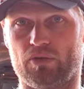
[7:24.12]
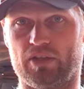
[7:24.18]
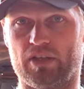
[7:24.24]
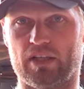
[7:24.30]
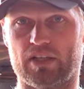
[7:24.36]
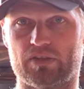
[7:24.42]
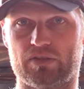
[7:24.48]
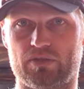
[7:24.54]
on
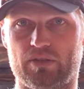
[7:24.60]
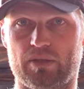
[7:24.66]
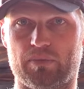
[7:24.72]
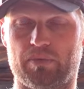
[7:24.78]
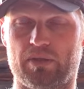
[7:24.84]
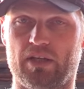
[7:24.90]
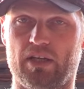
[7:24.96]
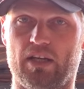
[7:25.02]
your next
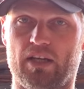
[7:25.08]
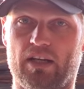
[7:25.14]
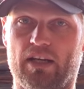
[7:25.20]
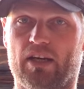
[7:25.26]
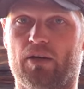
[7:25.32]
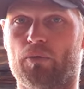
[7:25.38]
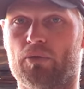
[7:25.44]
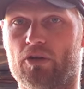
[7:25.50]
trip.
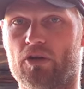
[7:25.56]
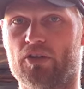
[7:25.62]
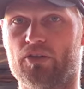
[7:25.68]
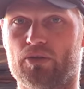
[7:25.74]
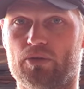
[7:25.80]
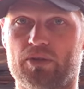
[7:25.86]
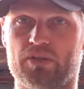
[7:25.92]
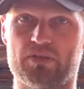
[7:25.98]
Now what I
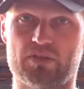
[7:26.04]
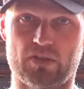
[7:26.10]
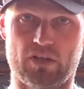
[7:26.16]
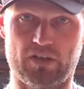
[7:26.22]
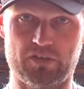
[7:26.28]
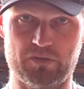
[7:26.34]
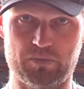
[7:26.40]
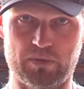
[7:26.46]
do is
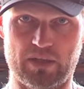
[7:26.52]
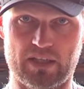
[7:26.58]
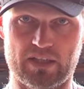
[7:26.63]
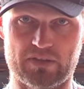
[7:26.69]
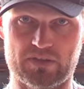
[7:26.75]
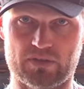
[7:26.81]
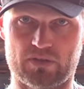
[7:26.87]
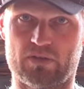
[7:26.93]
I'll spray
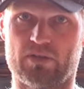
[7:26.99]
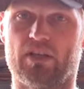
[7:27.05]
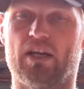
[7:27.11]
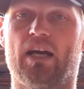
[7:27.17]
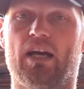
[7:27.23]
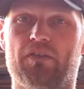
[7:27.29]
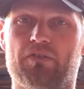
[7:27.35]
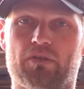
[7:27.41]
this on
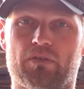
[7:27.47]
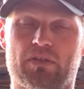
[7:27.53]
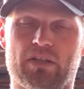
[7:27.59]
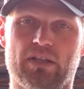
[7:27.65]
after I've